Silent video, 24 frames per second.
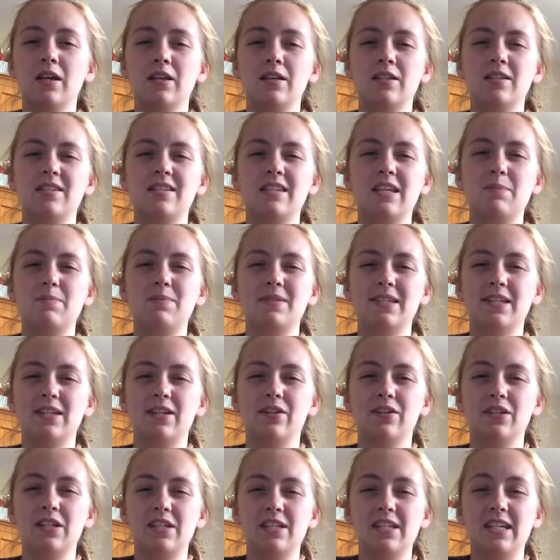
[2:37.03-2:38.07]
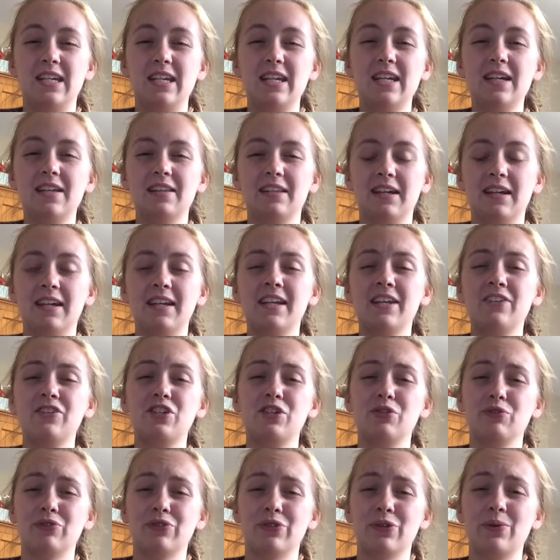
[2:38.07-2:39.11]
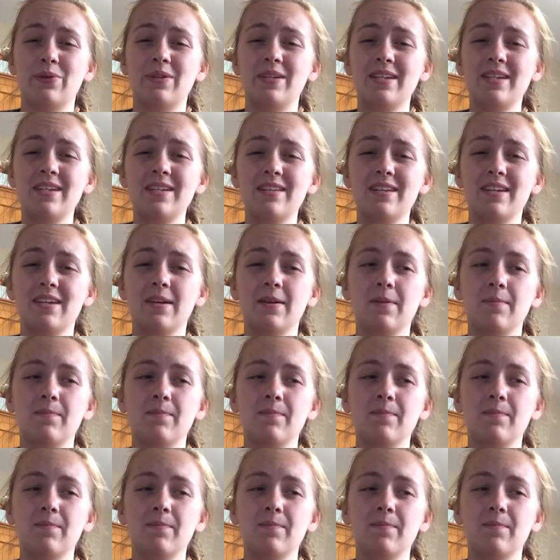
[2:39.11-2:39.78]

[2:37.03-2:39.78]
seeps in on the tea, and that can actually ruin it.